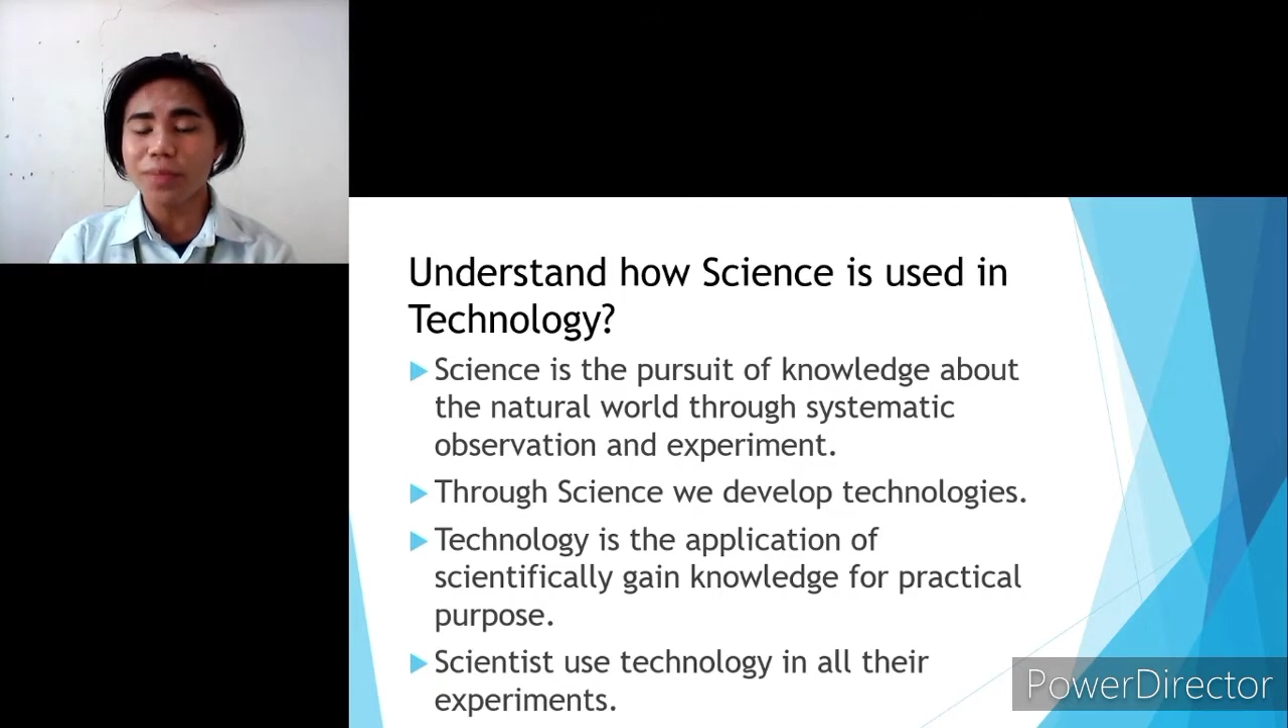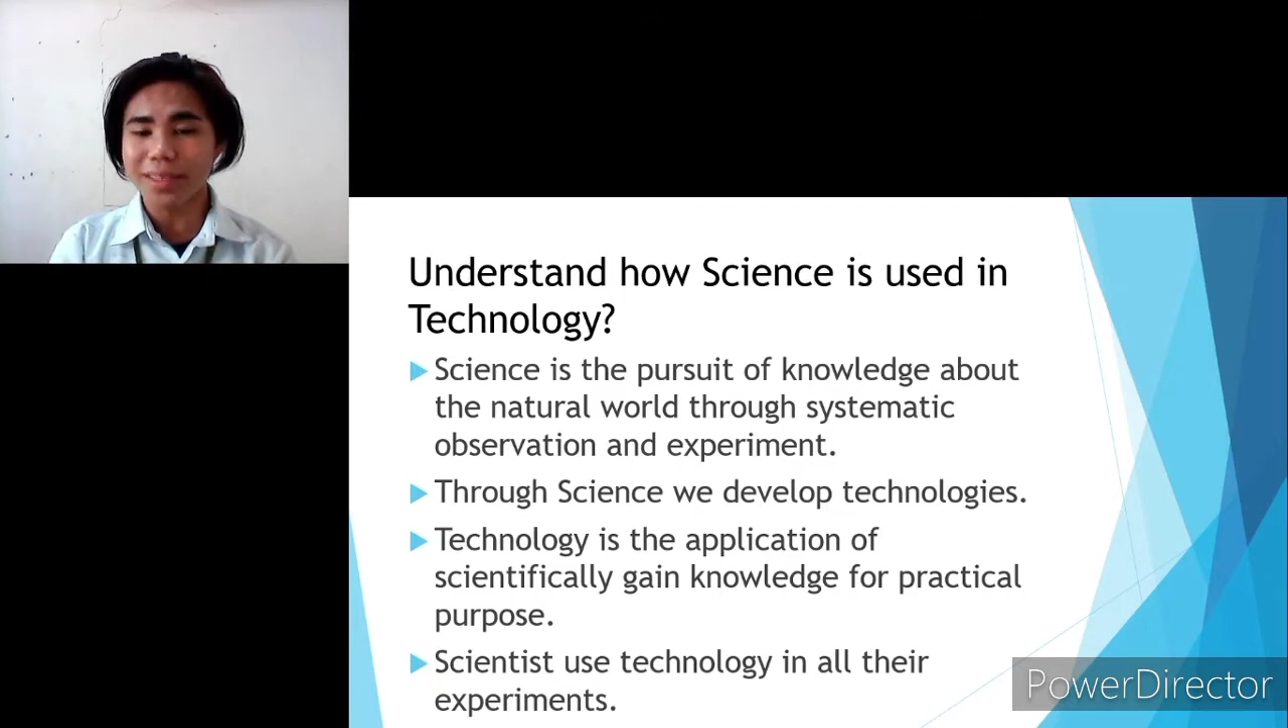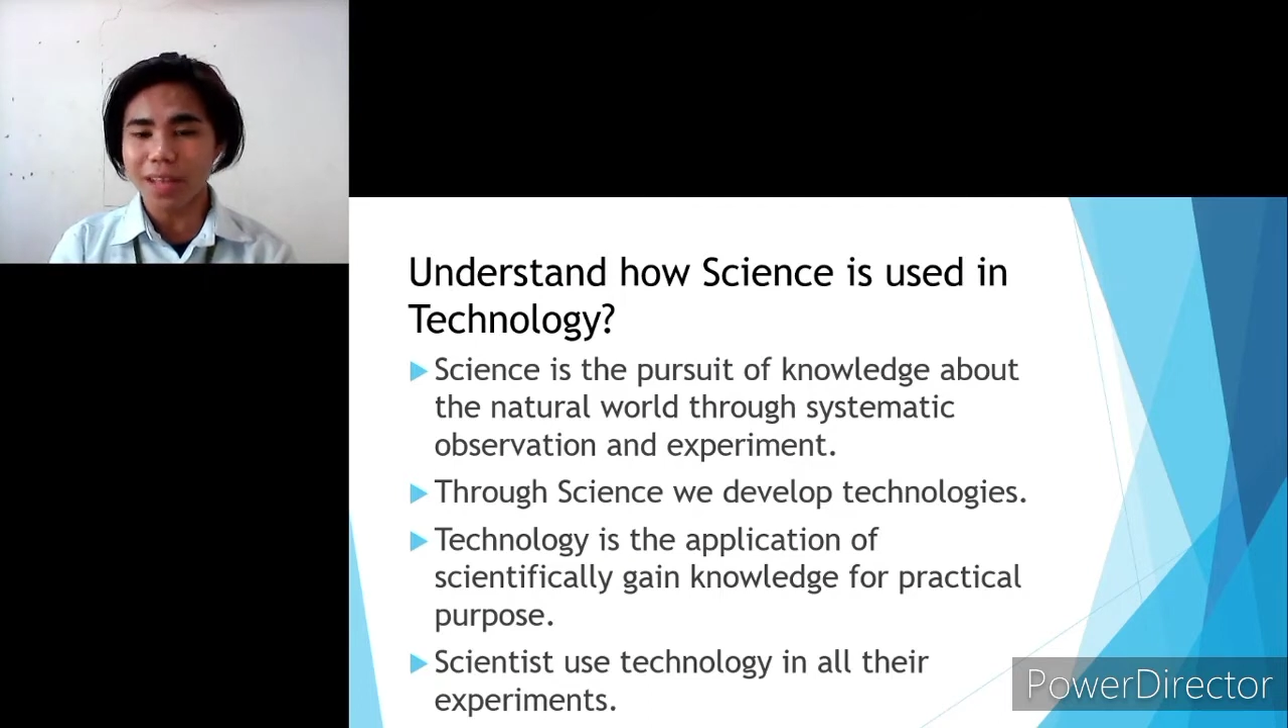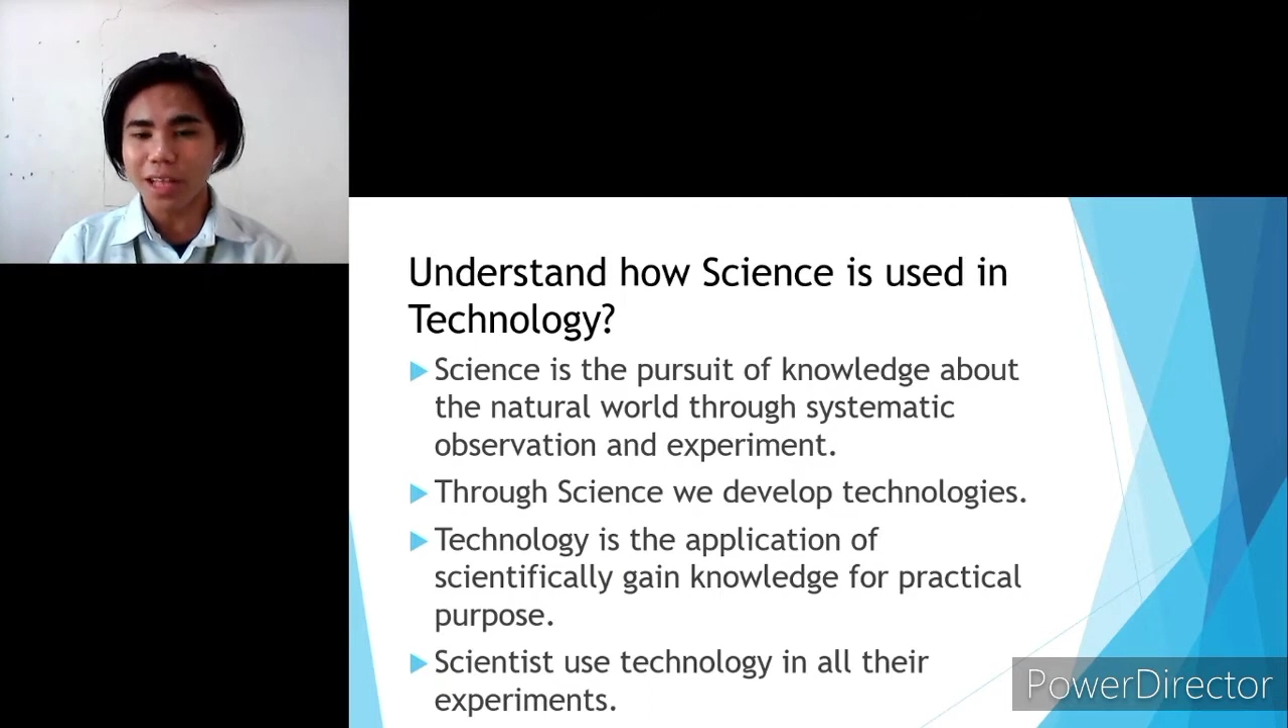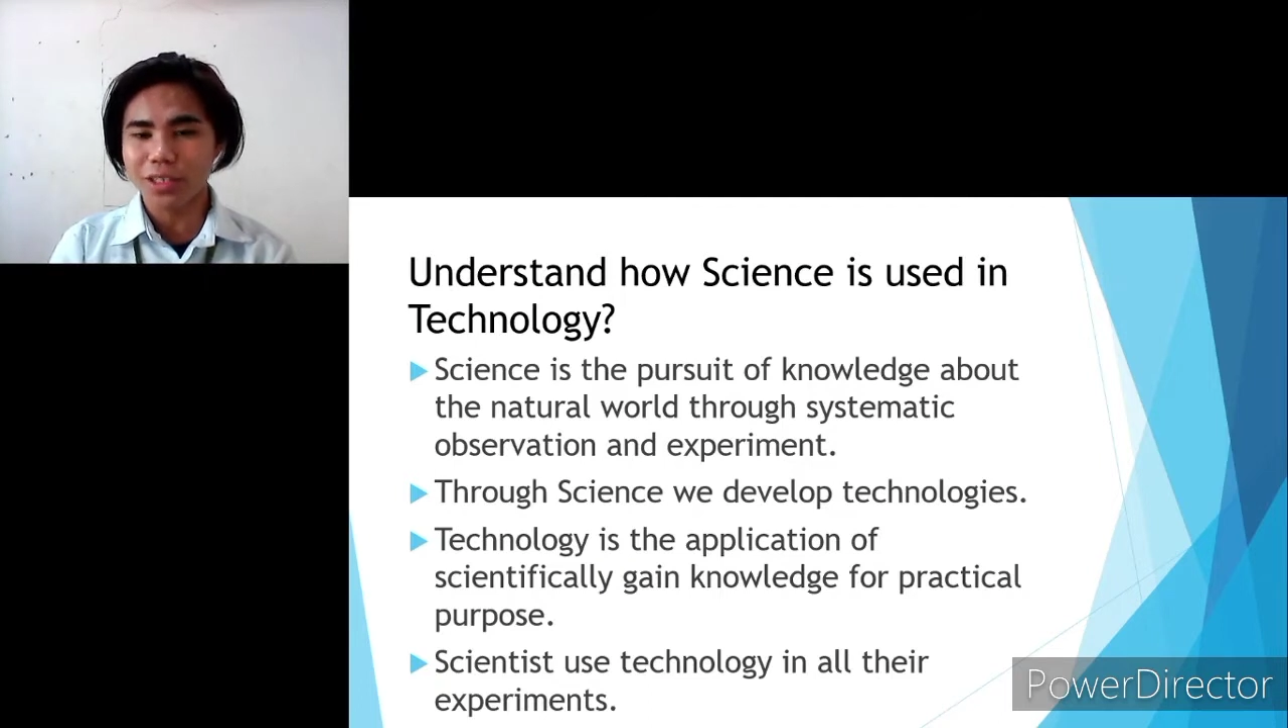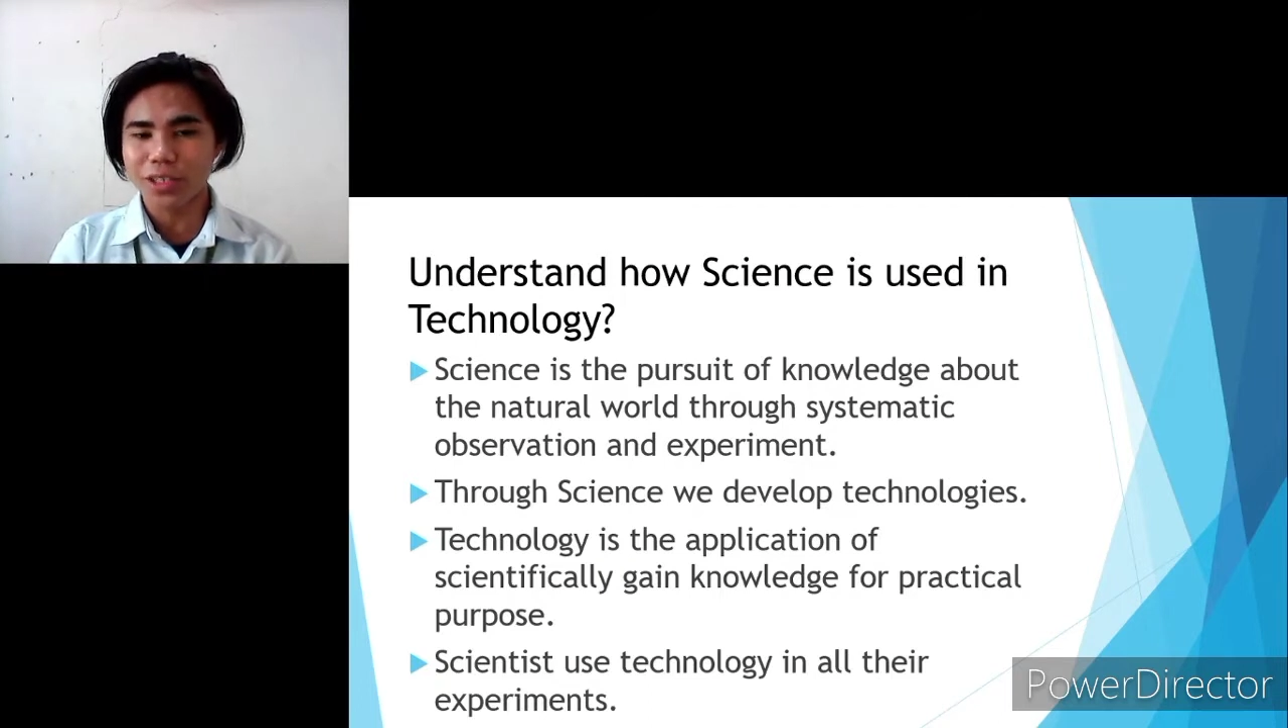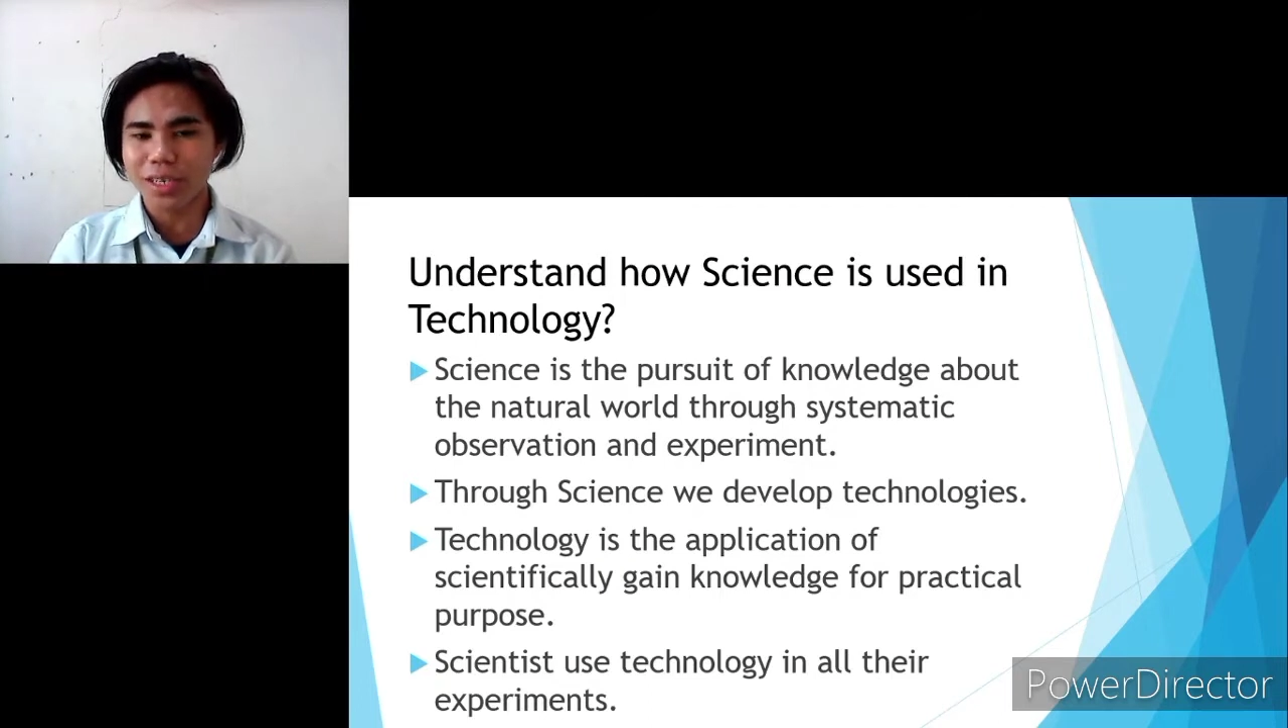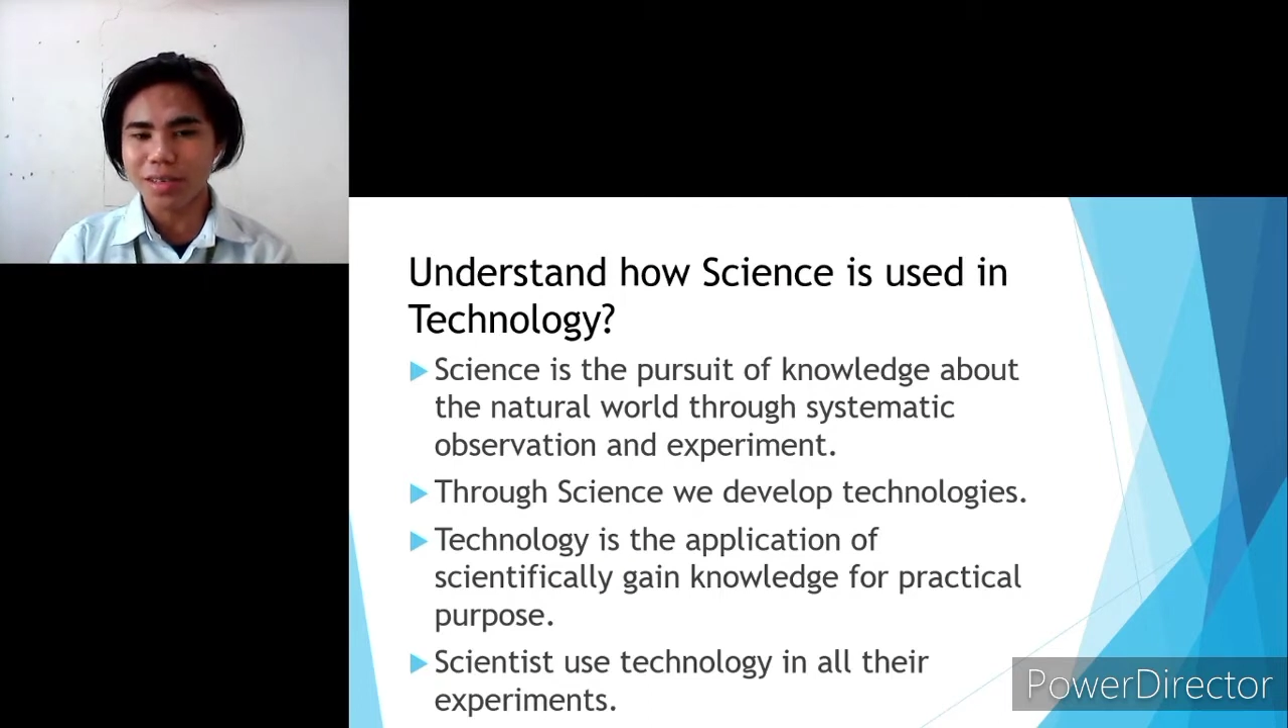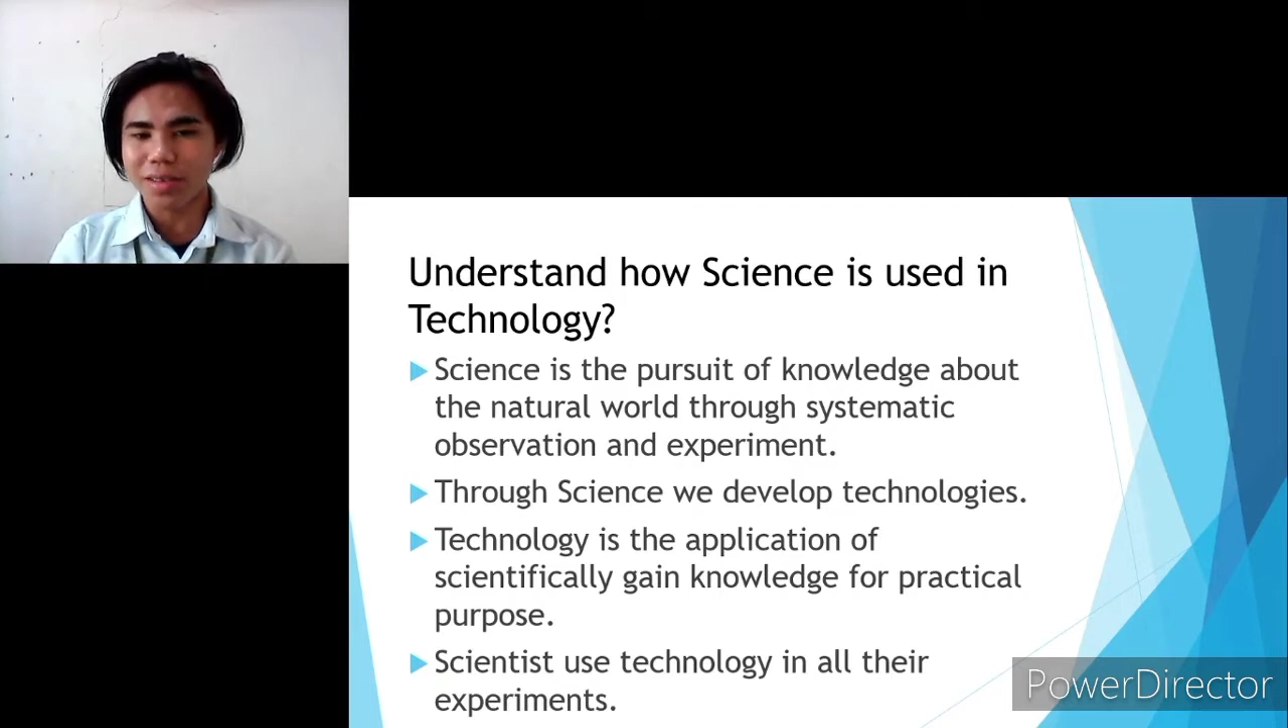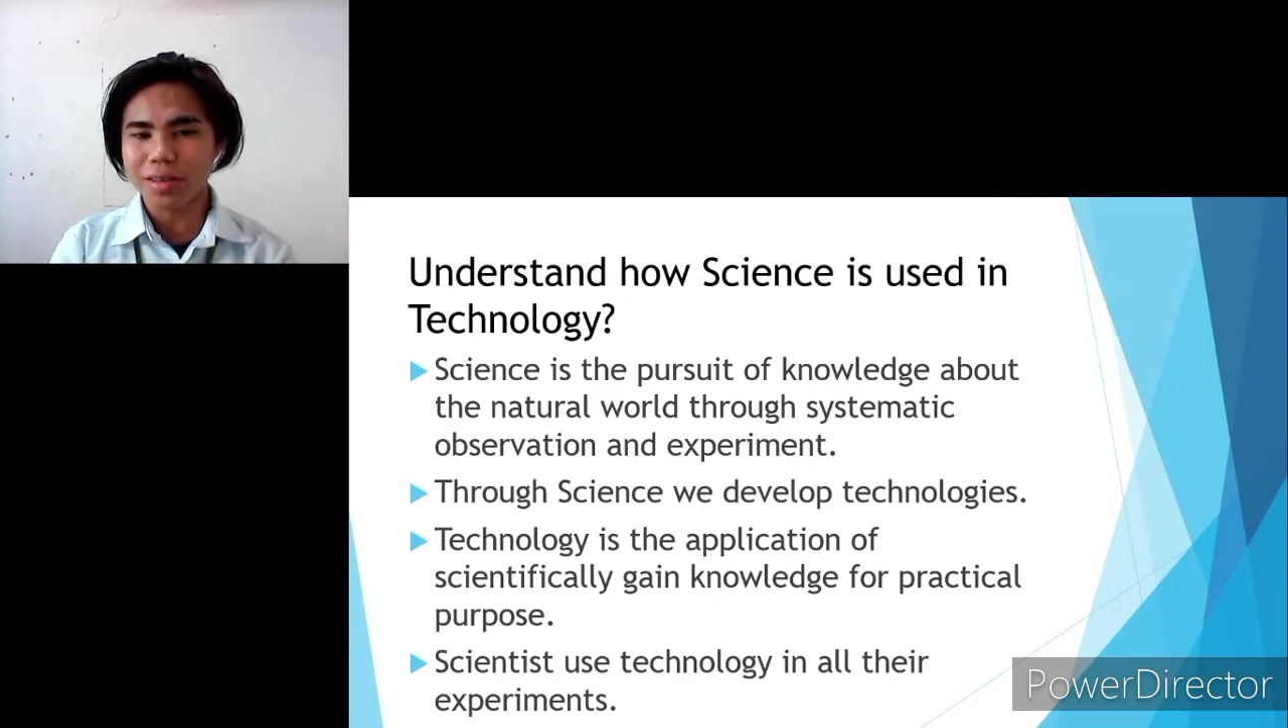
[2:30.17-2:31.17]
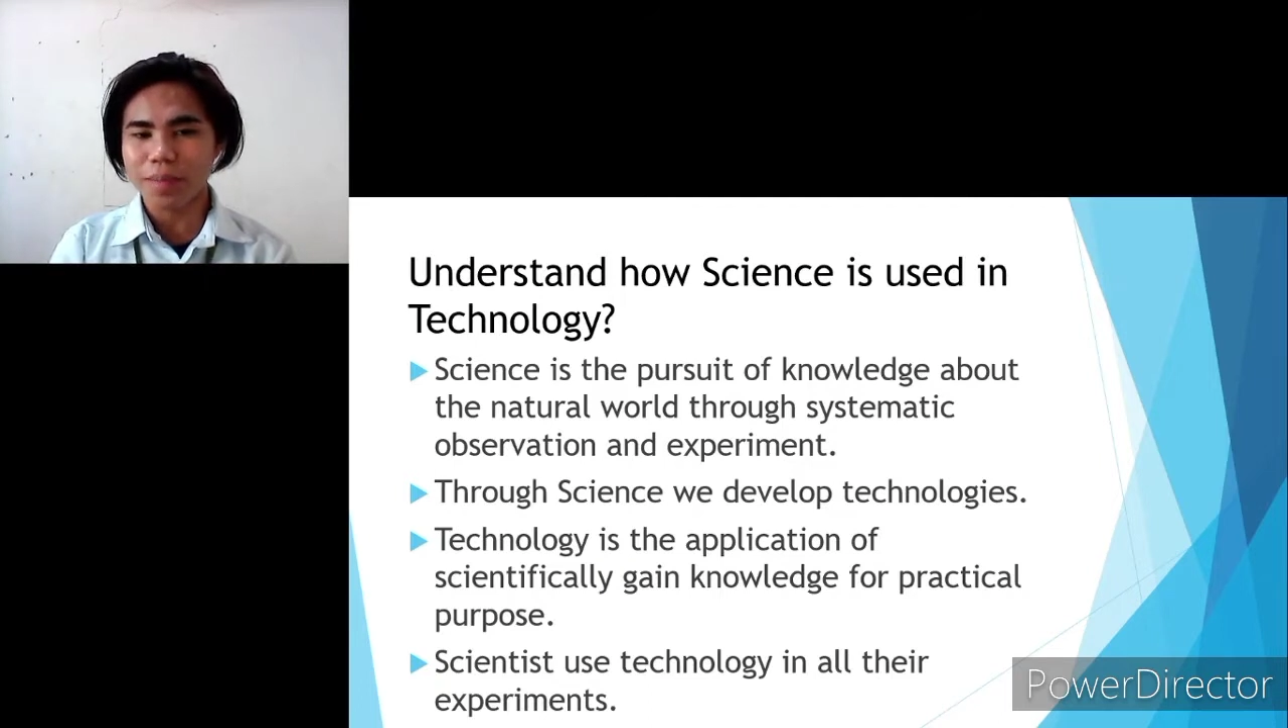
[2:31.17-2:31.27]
technologies.